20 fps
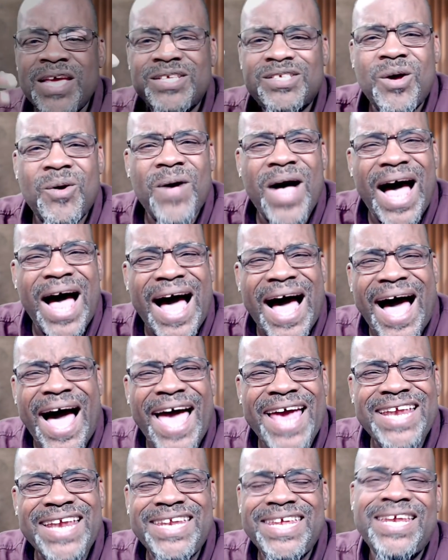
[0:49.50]
So
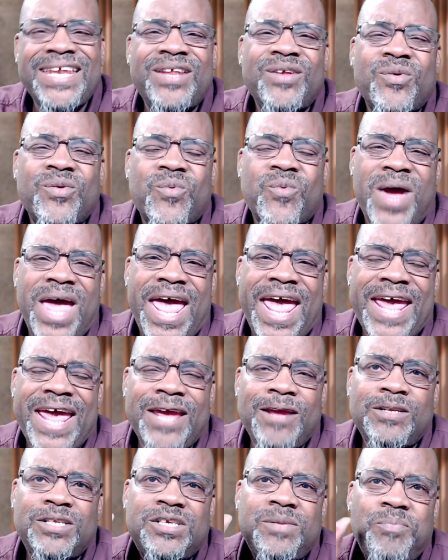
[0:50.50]
I needed a
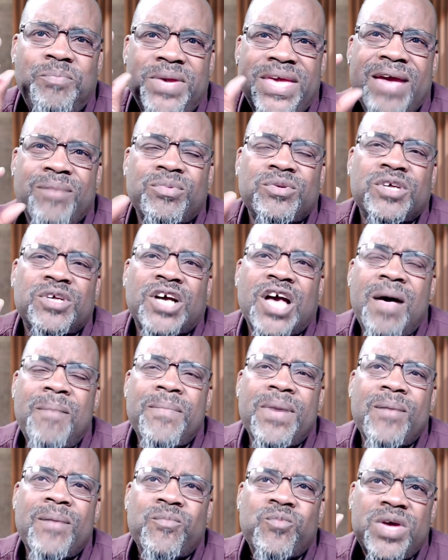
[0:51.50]
way to be able to
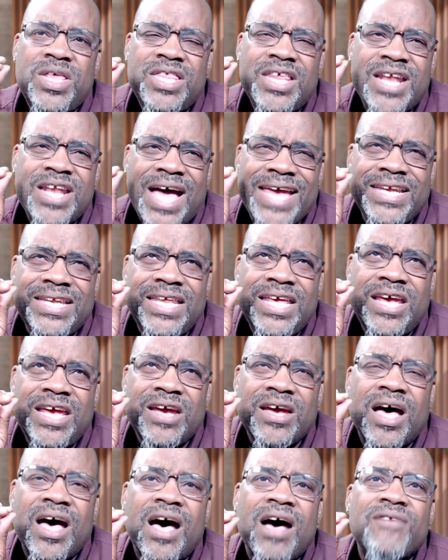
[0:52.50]
come up with an
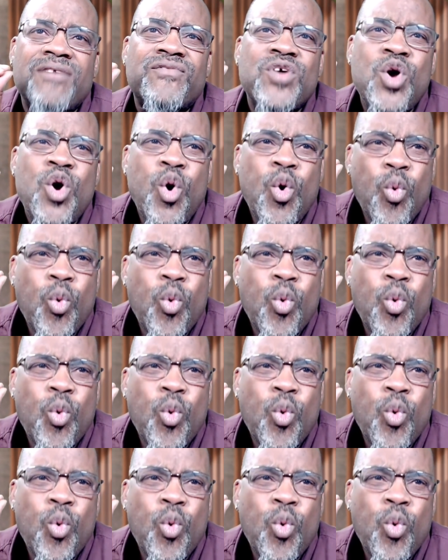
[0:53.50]
idea of